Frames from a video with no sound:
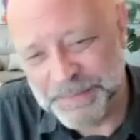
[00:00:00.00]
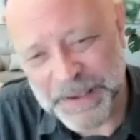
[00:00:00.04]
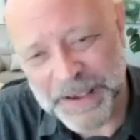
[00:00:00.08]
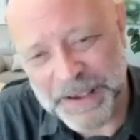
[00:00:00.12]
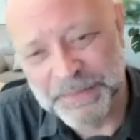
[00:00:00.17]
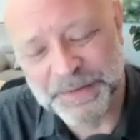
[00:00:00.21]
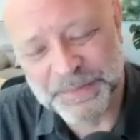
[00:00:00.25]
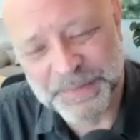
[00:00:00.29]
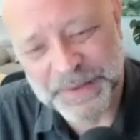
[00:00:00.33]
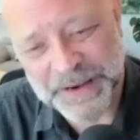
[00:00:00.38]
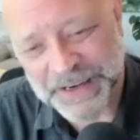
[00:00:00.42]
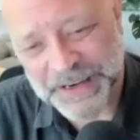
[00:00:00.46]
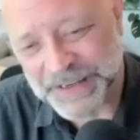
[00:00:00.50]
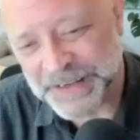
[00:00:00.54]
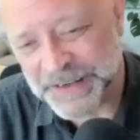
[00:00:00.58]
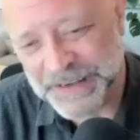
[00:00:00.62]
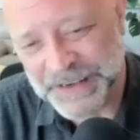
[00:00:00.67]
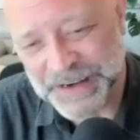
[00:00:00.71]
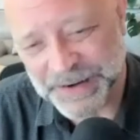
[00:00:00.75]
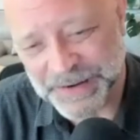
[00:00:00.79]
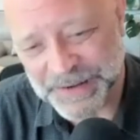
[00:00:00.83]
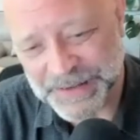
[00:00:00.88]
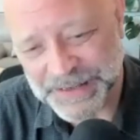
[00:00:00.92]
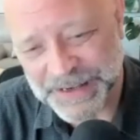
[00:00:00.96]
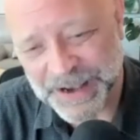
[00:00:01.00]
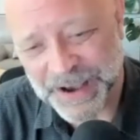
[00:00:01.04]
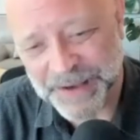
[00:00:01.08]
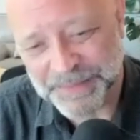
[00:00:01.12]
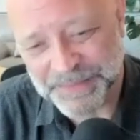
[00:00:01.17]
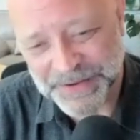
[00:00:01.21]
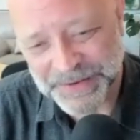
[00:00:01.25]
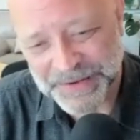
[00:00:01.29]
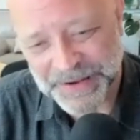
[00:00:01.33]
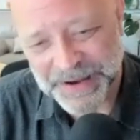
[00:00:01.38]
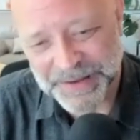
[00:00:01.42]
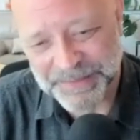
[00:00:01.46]
people have been, you know,
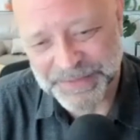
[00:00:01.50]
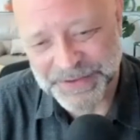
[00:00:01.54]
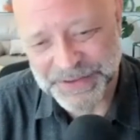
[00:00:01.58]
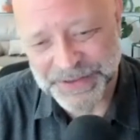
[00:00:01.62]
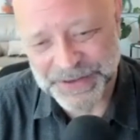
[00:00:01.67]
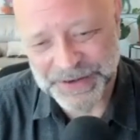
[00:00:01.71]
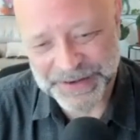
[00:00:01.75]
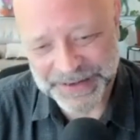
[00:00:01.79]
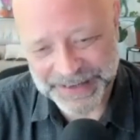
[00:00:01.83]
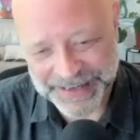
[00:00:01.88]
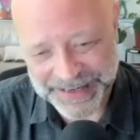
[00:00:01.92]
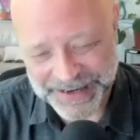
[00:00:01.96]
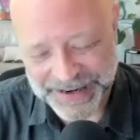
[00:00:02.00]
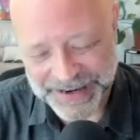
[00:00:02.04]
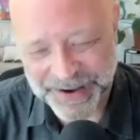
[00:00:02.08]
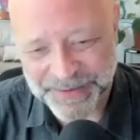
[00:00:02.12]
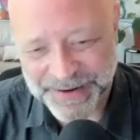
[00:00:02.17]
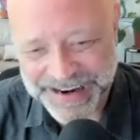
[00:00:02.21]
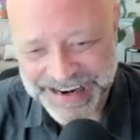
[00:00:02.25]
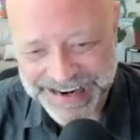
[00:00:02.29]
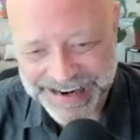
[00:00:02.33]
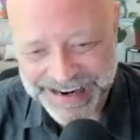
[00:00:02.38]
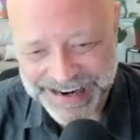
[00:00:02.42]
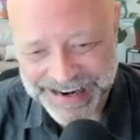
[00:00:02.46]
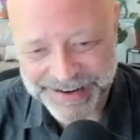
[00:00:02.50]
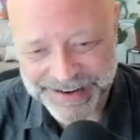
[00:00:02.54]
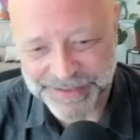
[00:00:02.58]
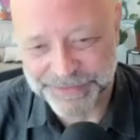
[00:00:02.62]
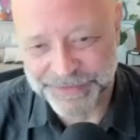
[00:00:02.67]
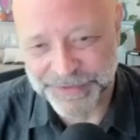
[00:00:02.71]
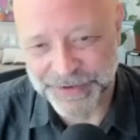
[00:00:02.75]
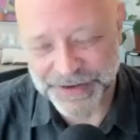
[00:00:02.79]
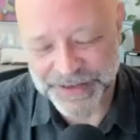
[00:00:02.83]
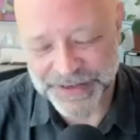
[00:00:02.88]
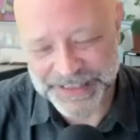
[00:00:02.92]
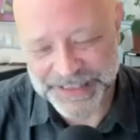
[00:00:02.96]
I'm, I'm certainly nowhere near the
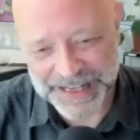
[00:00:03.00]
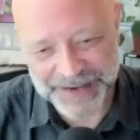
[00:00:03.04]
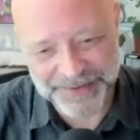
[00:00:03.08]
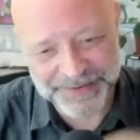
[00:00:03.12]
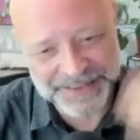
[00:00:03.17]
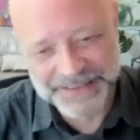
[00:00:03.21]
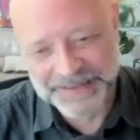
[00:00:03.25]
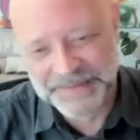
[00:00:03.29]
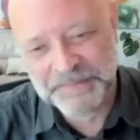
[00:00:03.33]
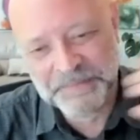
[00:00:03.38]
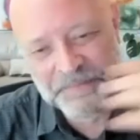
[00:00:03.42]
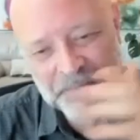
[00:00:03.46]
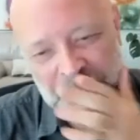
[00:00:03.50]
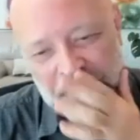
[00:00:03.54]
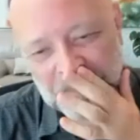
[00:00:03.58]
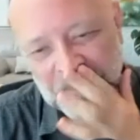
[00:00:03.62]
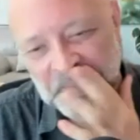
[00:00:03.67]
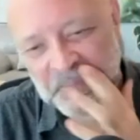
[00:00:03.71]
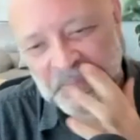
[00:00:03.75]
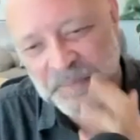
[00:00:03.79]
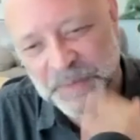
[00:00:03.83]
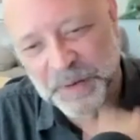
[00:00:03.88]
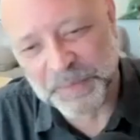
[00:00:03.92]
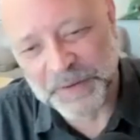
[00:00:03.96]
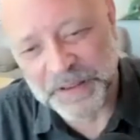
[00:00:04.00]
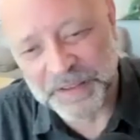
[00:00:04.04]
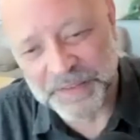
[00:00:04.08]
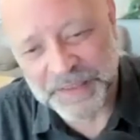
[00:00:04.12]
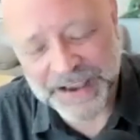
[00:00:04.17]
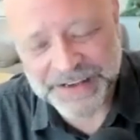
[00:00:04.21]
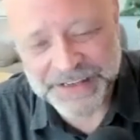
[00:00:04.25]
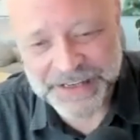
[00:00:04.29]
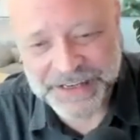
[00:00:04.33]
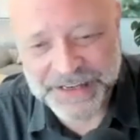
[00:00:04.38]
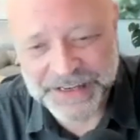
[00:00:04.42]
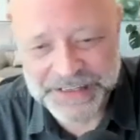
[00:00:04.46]
first. That was probably a
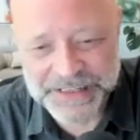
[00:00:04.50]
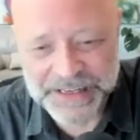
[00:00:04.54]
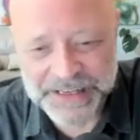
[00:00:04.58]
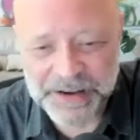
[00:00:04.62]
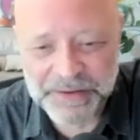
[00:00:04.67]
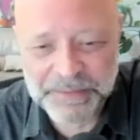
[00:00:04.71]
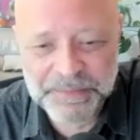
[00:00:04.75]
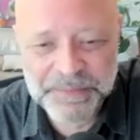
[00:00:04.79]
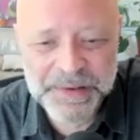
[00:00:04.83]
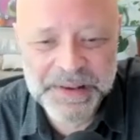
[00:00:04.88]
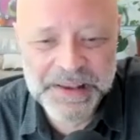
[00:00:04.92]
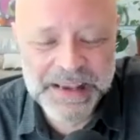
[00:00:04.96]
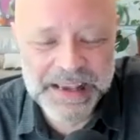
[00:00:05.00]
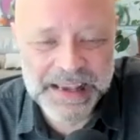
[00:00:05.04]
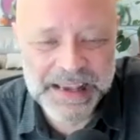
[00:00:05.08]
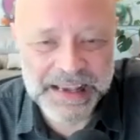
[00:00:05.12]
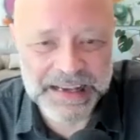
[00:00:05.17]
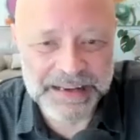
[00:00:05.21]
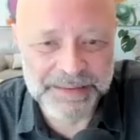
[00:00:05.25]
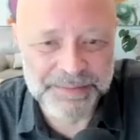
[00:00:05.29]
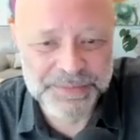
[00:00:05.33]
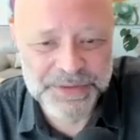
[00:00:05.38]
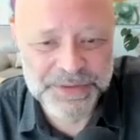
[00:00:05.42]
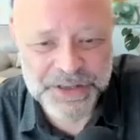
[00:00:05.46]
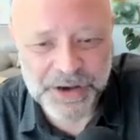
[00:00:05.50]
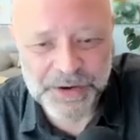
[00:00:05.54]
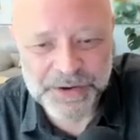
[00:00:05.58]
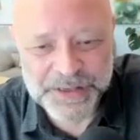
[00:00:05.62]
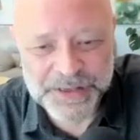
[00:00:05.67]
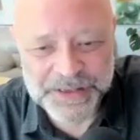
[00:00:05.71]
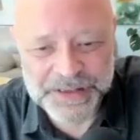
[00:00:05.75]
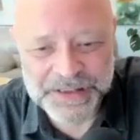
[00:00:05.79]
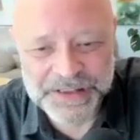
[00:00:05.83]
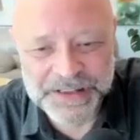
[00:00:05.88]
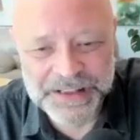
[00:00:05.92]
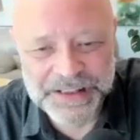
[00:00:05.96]
thousand years ago. Um, so
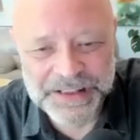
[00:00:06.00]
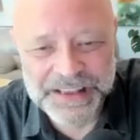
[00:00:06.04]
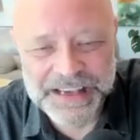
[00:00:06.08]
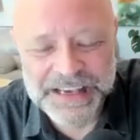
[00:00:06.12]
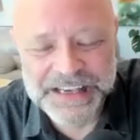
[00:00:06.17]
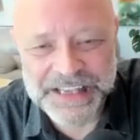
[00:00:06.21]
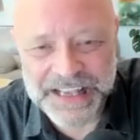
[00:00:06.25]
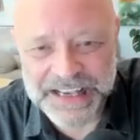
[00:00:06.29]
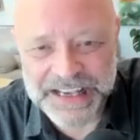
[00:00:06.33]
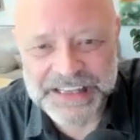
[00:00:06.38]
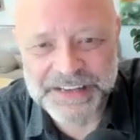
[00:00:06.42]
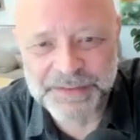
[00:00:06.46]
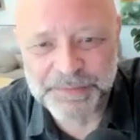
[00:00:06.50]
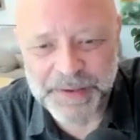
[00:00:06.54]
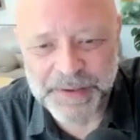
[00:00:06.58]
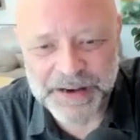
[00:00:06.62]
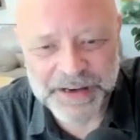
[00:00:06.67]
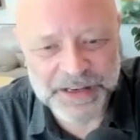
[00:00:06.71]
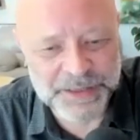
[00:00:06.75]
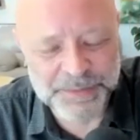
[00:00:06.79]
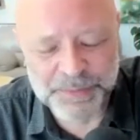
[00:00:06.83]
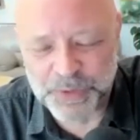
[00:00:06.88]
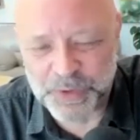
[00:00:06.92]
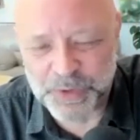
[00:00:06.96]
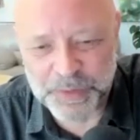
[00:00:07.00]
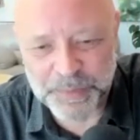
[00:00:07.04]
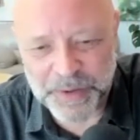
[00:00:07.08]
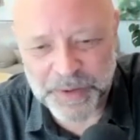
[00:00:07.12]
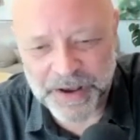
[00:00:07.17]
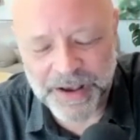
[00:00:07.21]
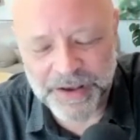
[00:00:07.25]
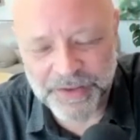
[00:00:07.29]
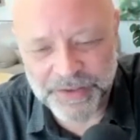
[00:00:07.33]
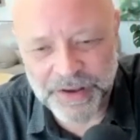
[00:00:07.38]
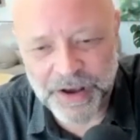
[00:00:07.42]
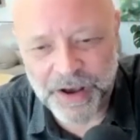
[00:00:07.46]
these things have been explored by
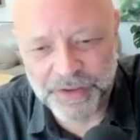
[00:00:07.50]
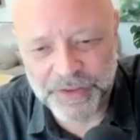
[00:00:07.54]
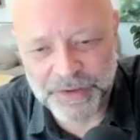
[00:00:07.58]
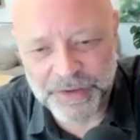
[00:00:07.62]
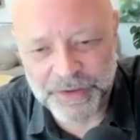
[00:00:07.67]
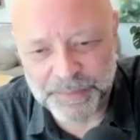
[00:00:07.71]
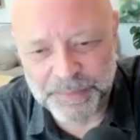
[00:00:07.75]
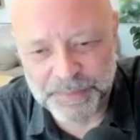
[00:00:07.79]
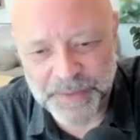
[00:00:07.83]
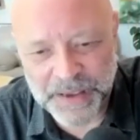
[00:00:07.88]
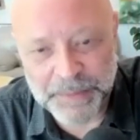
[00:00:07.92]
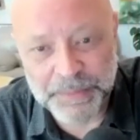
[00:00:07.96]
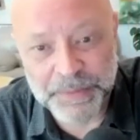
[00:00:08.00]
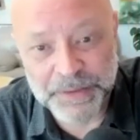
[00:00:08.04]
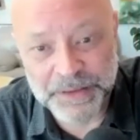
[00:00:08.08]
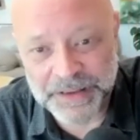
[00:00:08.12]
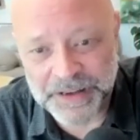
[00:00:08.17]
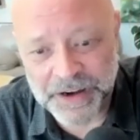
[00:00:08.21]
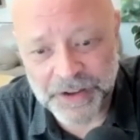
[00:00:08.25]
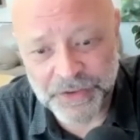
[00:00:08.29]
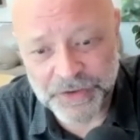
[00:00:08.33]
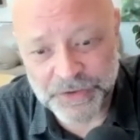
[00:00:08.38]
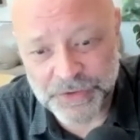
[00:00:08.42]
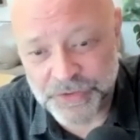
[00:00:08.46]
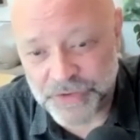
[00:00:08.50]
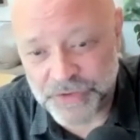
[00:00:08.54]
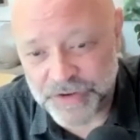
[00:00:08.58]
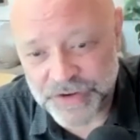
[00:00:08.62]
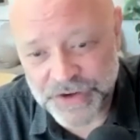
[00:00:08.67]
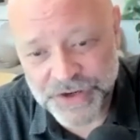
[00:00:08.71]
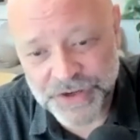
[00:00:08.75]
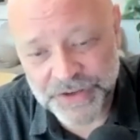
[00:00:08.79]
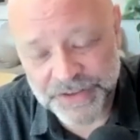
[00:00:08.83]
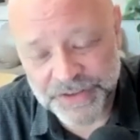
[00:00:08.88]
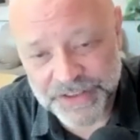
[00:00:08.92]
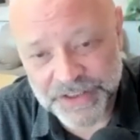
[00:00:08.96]
other people and other
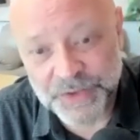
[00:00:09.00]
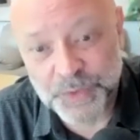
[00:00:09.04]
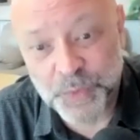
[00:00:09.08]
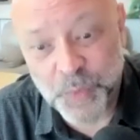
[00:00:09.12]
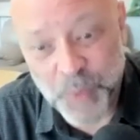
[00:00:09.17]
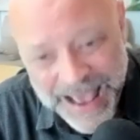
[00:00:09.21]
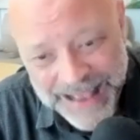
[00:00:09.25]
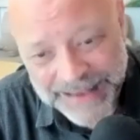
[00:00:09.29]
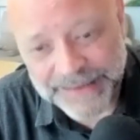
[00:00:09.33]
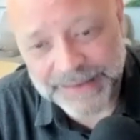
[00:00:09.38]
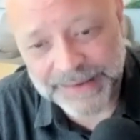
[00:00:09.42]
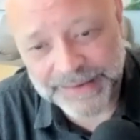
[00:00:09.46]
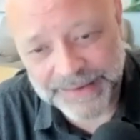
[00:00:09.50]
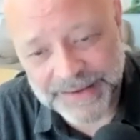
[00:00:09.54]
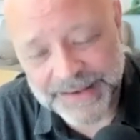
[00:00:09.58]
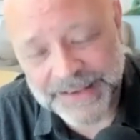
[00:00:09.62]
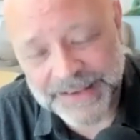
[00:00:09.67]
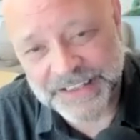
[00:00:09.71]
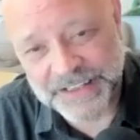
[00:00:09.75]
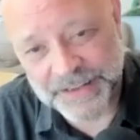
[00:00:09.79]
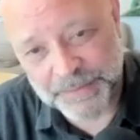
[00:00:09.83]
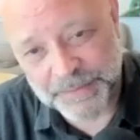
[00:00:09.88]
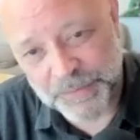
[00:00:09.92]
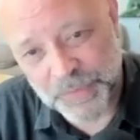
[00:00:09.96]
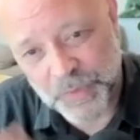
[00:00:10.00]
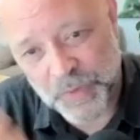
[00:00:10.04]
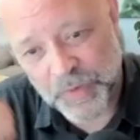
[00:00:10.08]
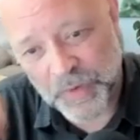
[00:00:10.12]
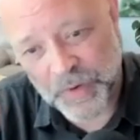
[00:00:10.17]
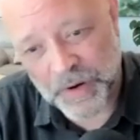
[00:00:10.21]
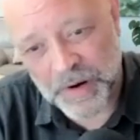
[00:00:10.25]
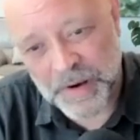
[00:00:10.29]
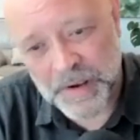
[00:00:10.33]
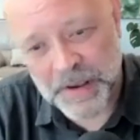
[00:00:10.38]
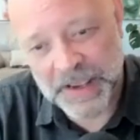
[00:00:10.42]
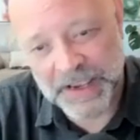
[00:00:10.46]
traditions as well as the
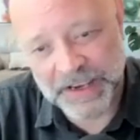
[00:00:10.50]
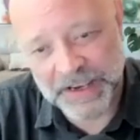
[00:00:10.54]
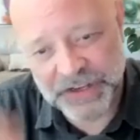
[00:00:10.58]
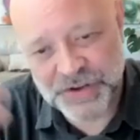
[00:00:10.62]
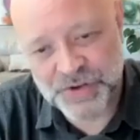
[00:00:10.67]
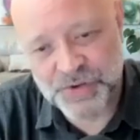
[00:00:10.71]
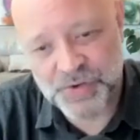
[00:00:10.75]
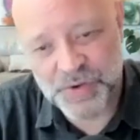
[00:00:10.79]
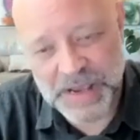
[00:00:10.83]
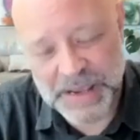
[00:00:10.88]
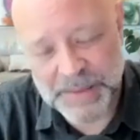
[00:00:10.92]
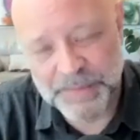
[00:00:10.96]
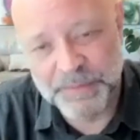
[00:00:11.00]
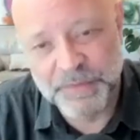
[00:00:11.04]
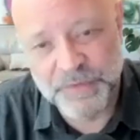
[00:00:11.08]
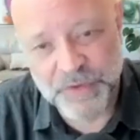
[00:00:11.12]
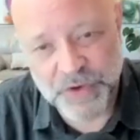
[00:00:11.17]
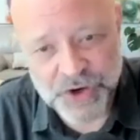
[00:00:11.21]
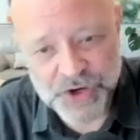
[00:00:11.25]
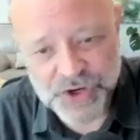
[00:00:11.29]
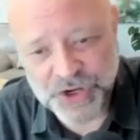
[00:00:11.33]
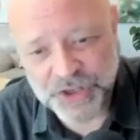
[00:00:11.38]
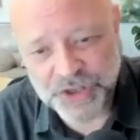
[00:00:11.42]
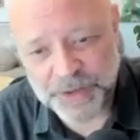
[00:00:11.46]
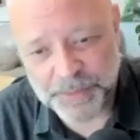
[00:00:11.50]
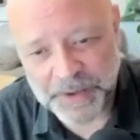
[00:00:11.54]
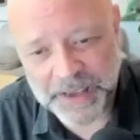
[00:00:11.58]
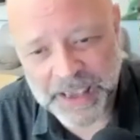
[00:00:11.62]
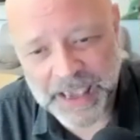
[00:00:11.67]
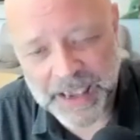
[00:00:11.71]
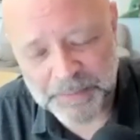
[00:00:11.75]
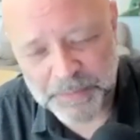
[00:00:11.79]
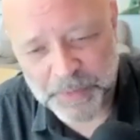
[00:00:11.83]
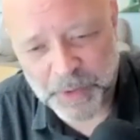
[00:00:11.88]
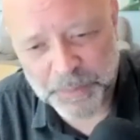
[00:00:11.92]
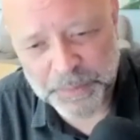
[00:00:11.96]
more extreme version that
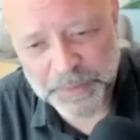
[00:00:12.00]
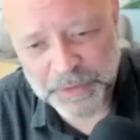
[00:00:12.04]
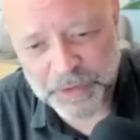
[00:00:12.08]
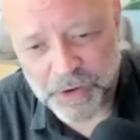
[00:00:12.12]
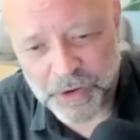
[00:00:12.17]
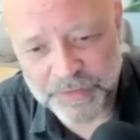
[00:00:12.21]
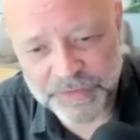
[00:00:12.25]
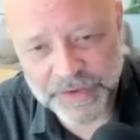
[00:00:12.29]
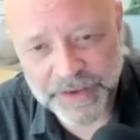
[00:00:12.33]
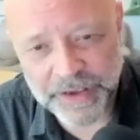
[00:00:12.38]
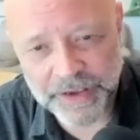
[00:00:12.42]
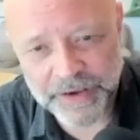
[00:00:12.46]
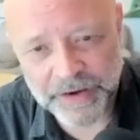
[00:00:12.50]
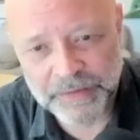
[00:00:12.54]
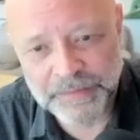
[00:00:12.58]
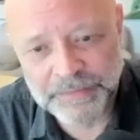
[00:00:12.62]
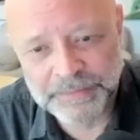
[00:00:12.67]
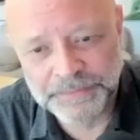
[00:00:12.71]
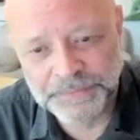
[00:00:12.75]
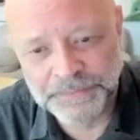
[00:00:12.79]
became popular over here.